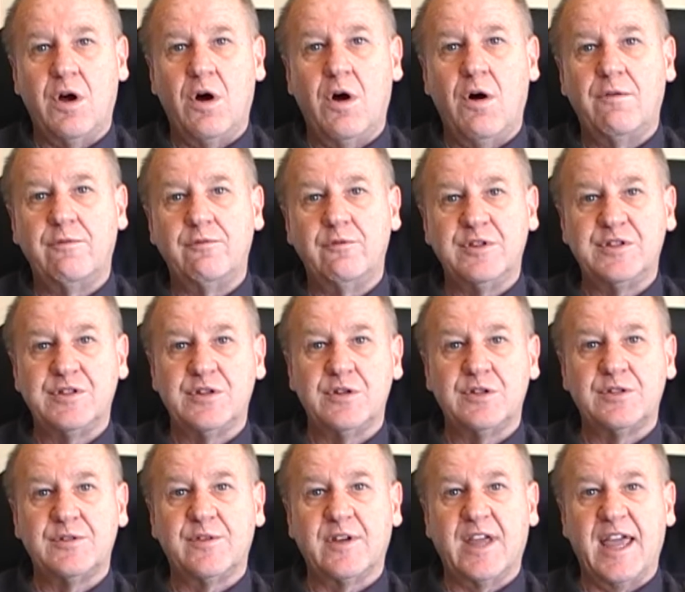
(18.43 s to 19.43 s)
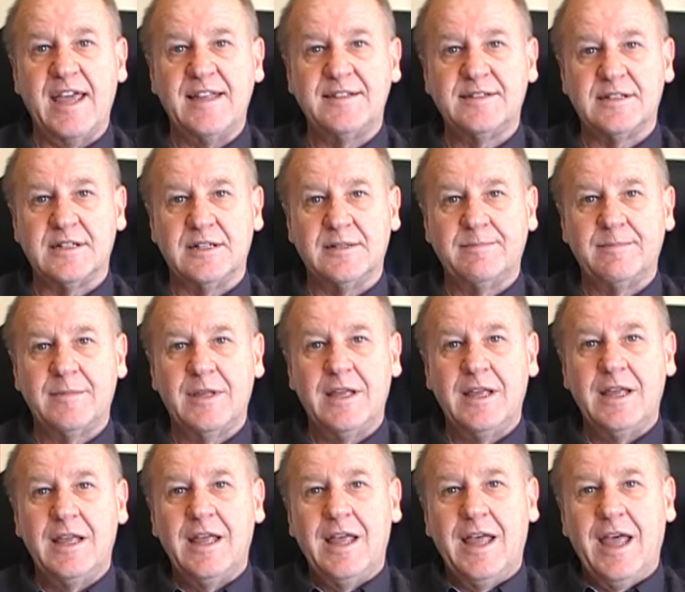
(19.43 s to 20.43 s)
add to the cause of
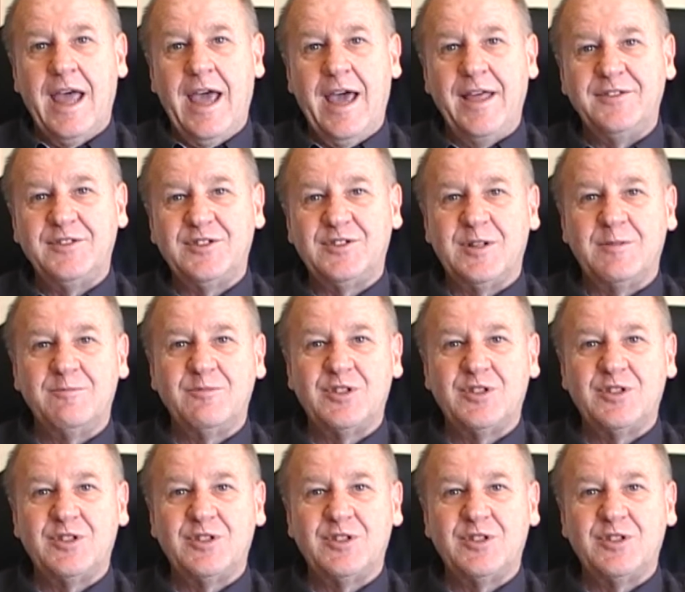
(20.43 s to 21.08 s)
research for cancer.